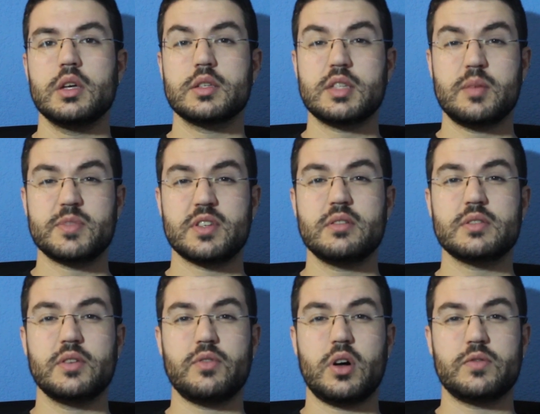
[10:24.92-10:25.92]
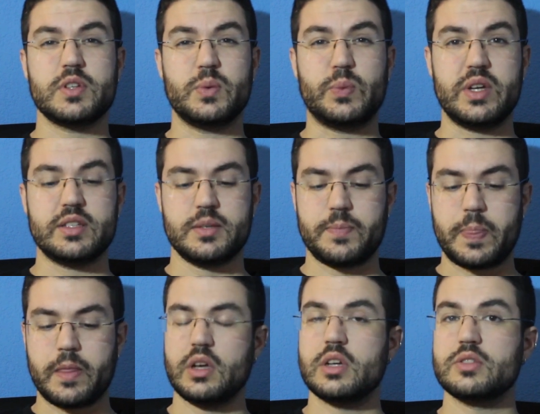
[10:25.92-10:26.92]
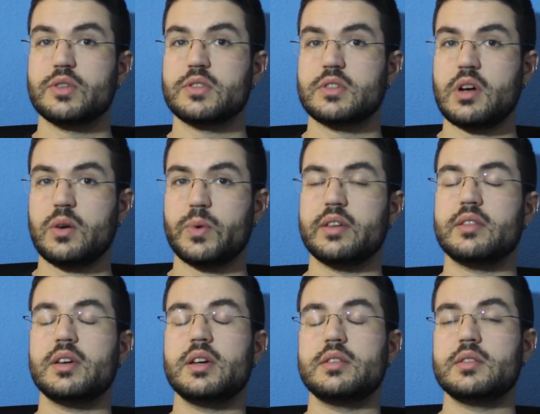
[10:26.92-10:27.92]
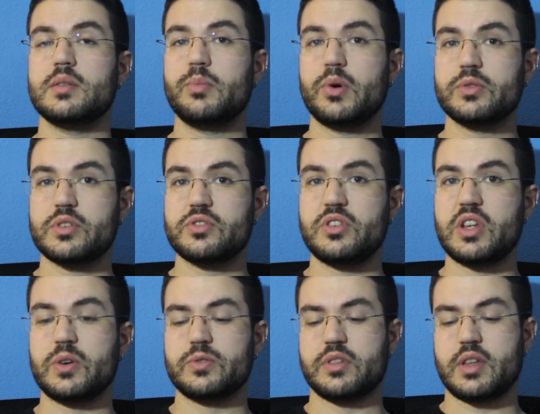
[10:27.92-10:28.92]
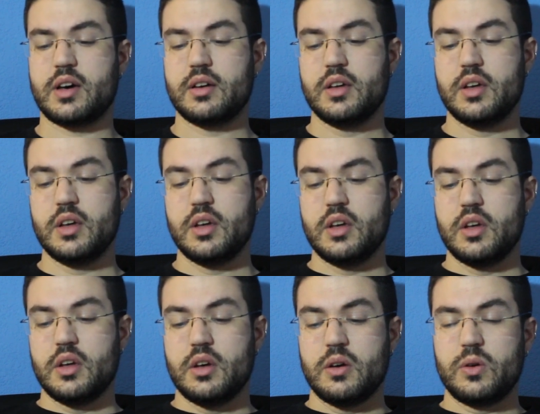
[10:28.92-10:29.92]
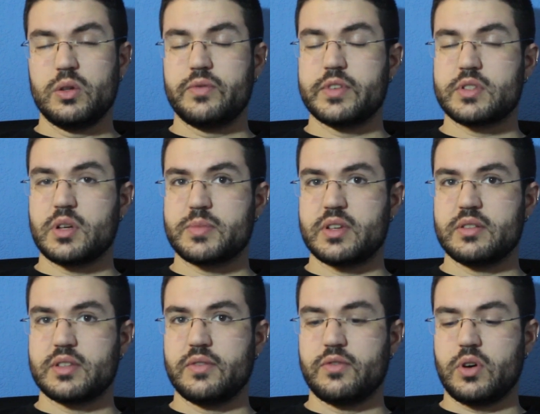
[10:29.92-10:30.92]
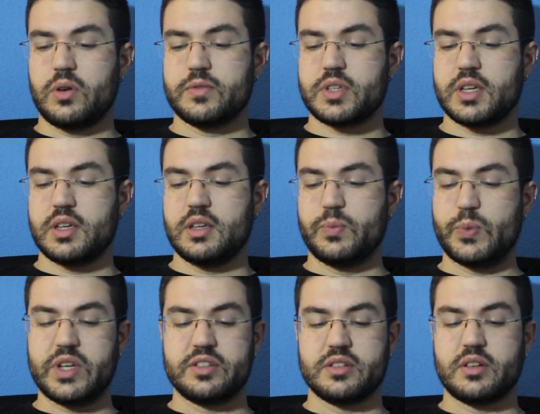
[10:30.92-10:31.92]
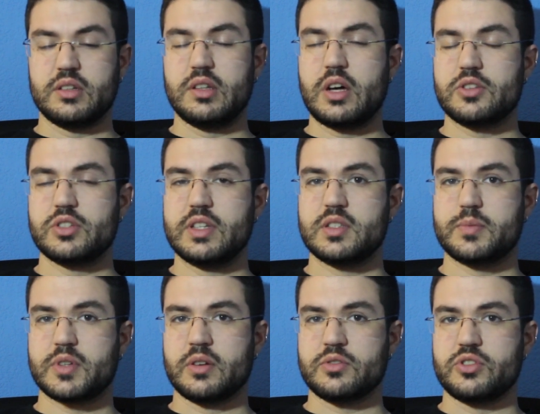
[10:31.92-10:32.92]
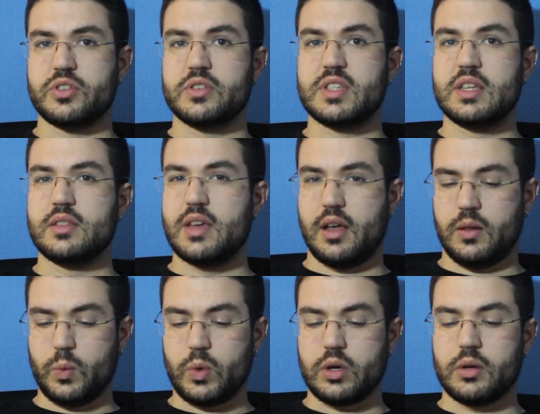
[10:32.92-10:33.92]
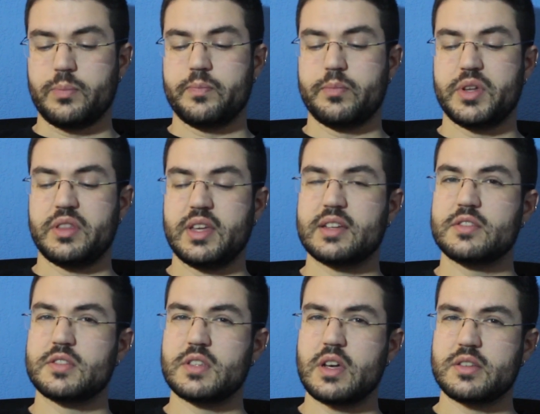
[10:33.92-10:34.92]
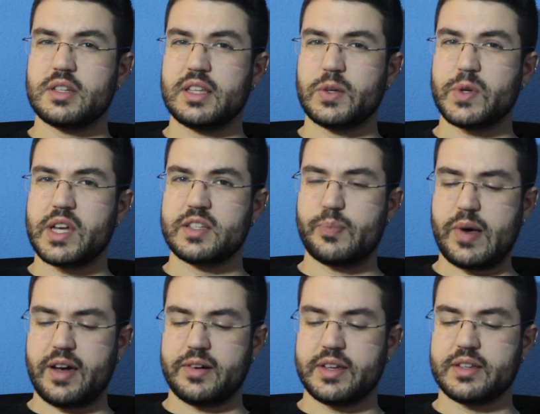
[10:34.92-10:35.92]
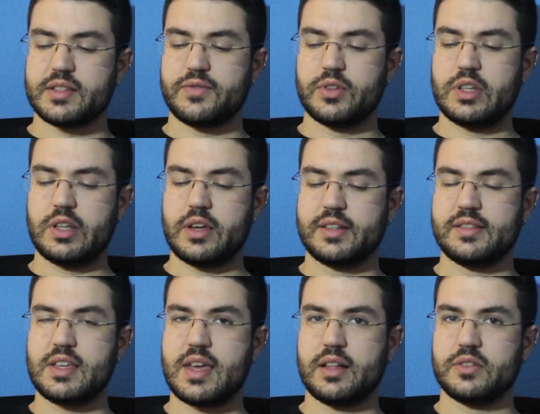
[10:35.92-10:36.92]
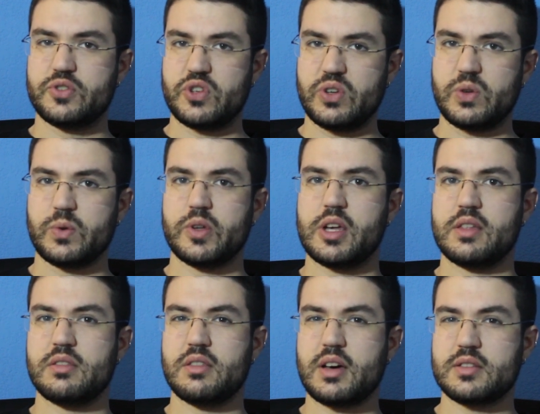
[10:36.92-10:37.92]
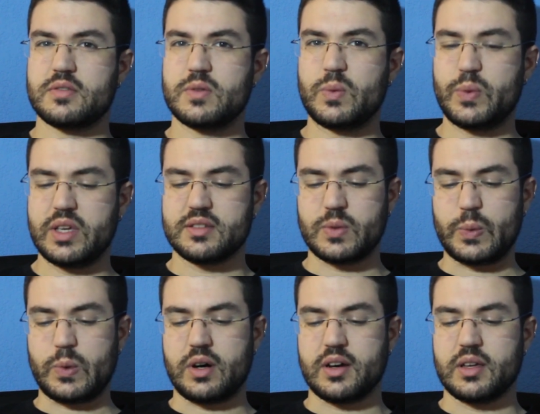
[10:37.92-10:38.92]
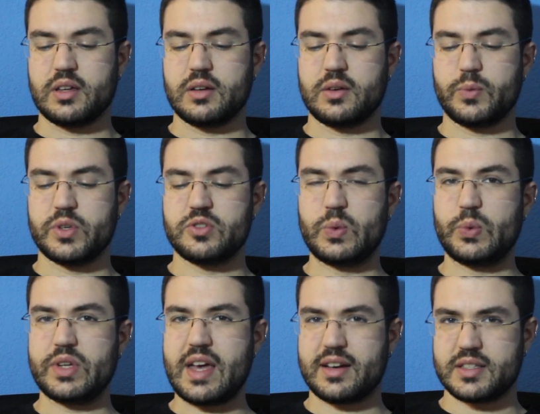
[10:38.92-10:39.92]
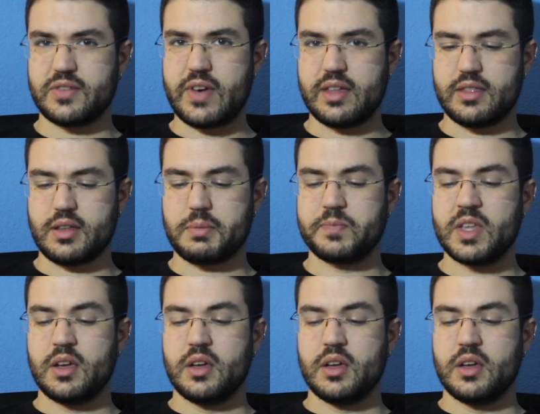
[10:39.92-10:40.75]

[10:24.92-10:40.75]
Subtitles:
Subskills involved in reading. To start with, it is important to note that all of the subskills involved in reading are largely subconscious in the L1, but they can certainly create barriers for the learning in the L2, and that's the reason why we should reactivate them,